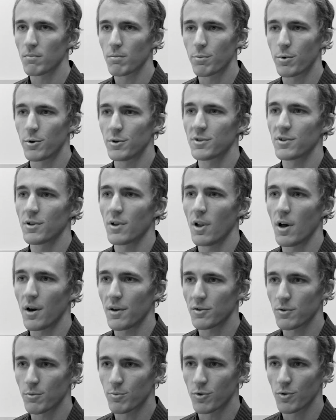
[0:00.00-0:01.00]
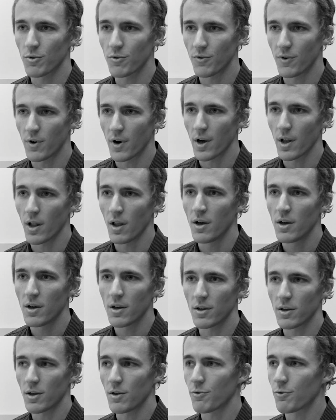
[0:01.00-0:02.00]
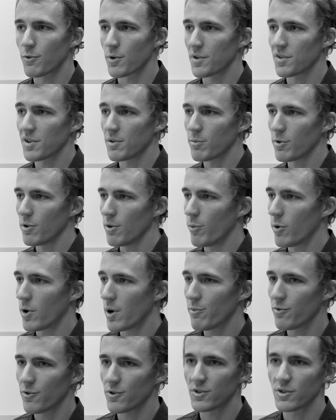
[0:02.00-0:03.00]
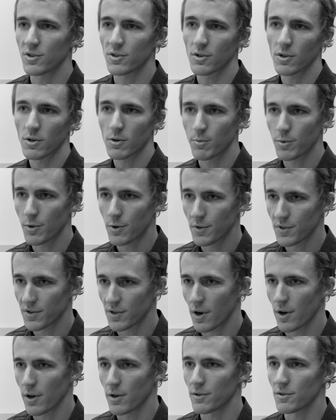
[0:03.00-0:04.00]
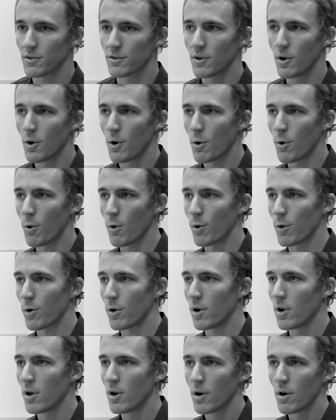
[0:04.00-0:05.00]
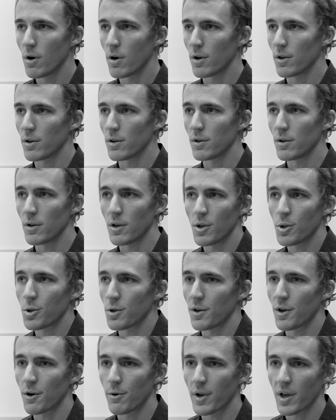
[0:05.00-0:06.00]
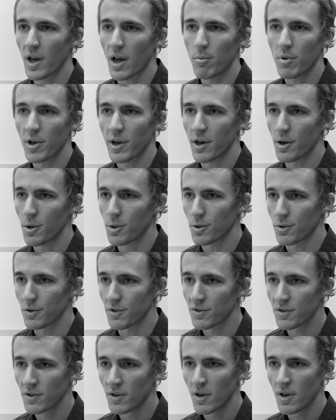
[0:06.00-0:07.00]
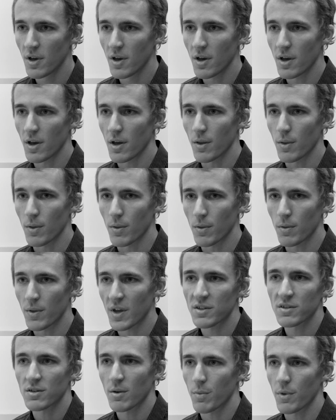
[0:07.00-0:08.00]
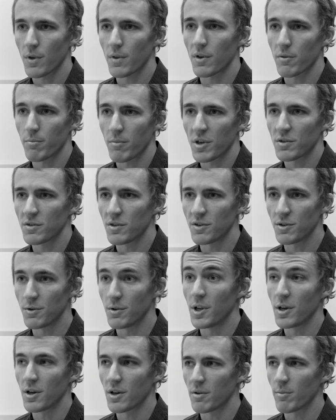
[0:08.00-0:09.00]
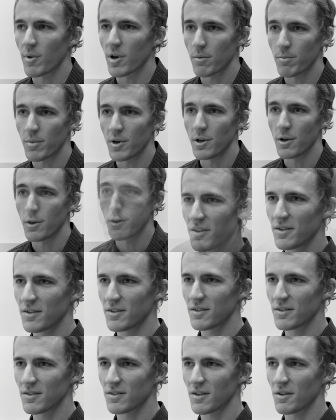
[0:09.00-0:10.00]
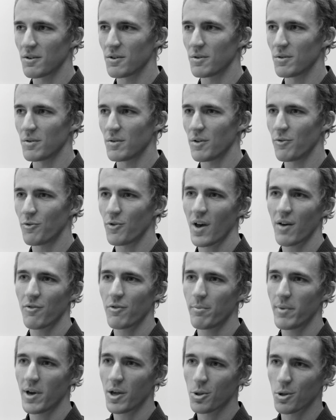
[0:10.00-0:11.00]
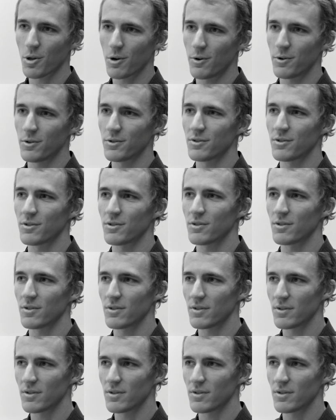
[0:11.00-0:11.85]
personalize your profile and give, for example, more emphasis on computer science or on engineering applications. And that's something that makes it unique, in my opinion. So if you have a bachelor's